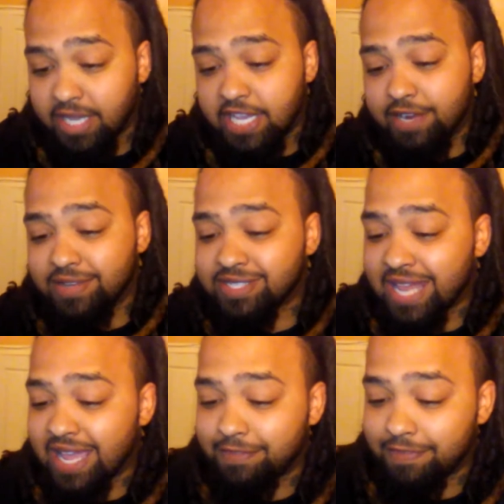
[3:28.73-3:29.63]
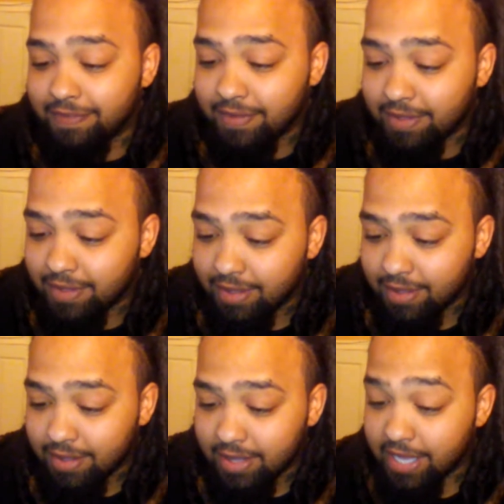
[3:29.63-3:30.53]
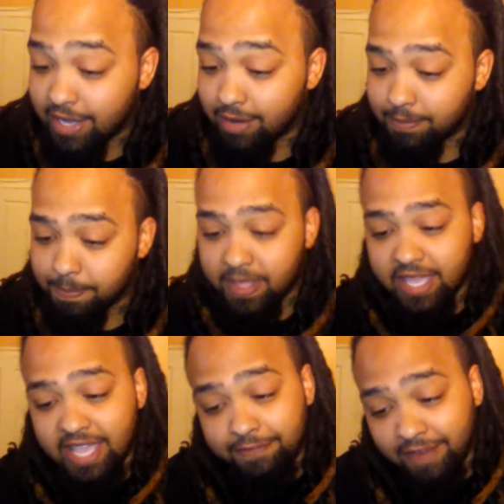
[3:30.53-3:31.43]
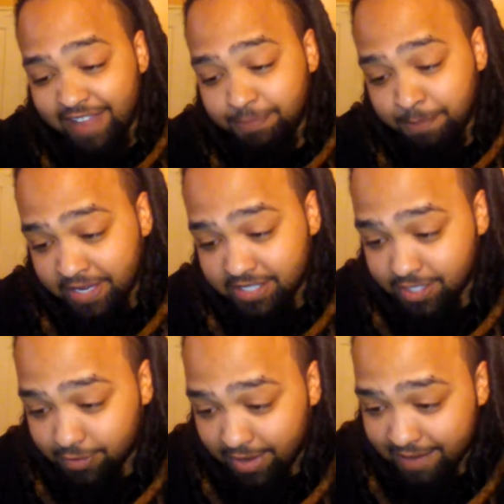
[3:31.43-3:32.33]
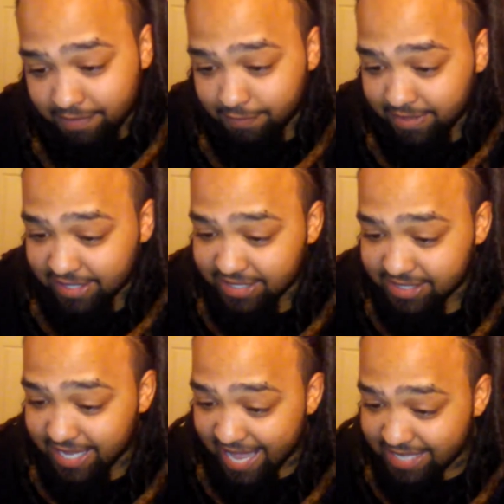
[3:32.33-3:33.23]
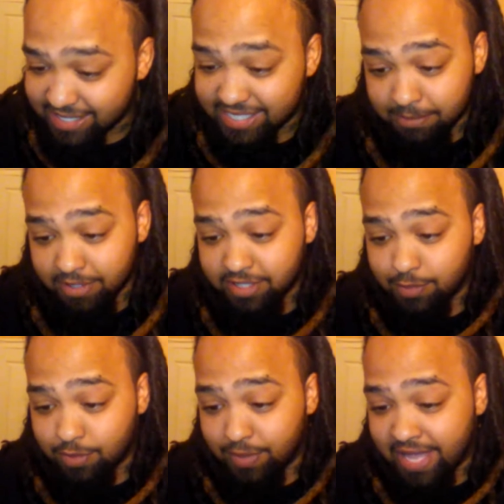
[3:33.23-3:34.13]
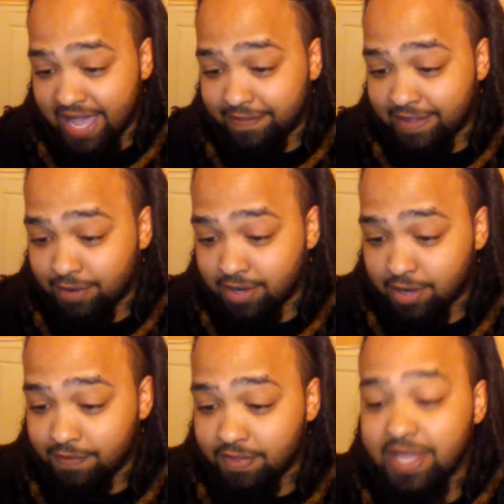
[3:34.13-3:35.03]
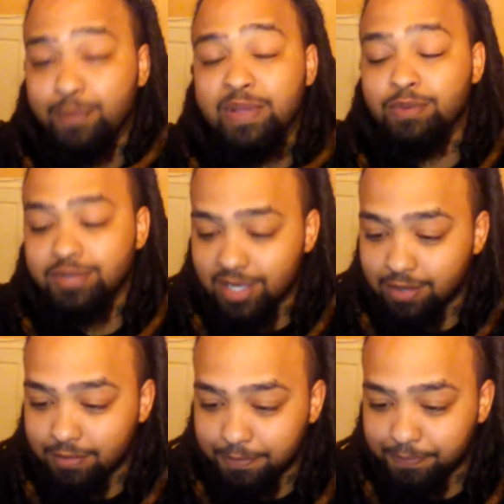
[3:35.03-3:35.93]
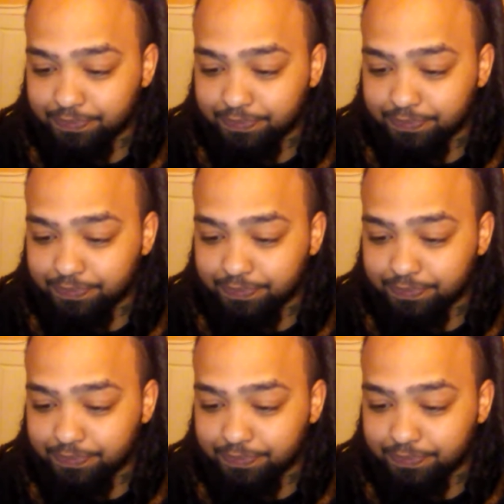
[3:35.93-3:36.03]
Here is life. Here, if life managed to thrive and release gases similar to what we have here on Earth, then we will know.